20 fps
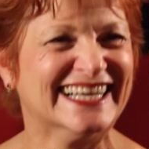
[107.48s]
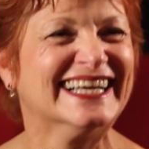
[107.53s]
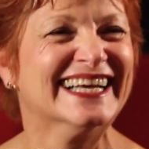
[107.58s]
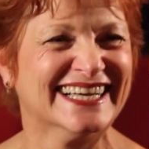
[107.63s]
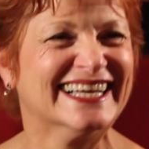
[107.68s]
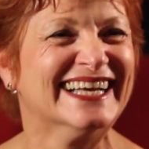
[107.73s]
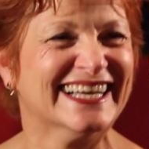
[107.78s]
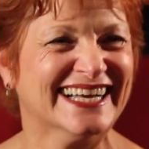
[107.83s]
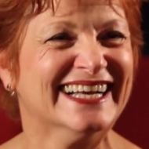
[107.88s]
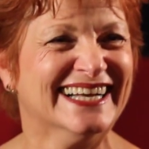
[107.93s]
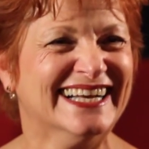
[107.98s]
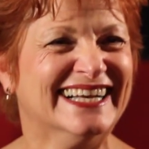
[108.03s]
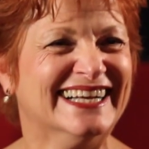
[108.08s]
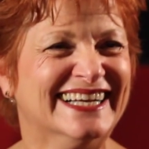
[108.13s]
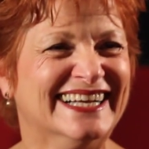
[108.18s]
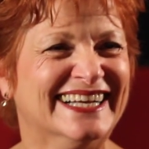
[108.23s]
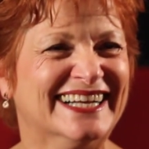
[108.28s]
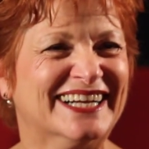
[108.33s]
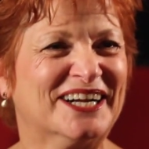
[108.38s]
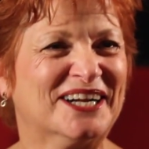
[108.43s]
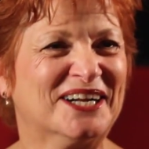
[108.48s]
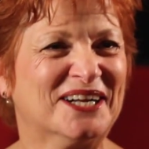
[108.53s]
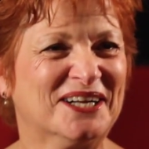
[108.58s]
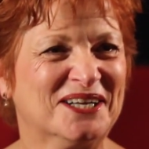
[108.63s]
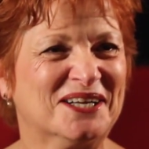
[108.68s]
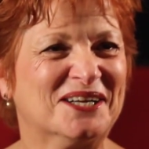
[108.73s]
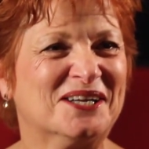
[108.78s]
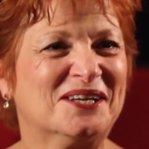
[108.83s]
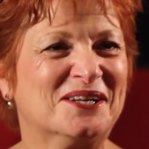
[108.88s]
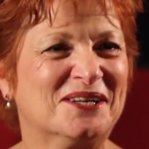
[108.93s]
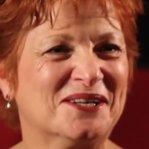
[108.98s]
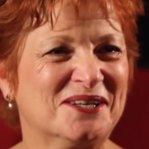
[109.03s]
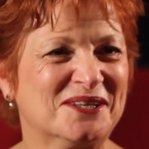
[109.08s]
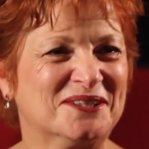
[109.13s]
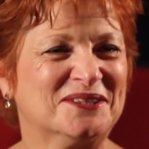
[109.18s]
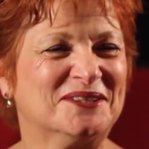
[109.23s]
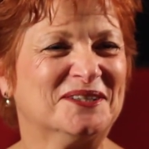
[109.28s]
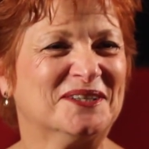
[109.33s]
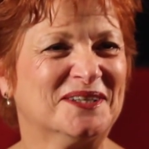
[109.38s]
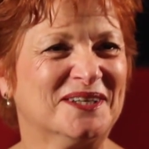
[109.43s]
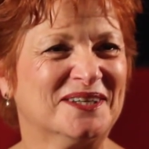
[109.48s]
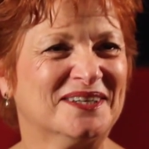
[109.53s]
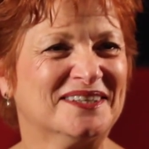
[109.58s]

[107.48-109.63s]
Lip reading: I'm supposed to be here. But little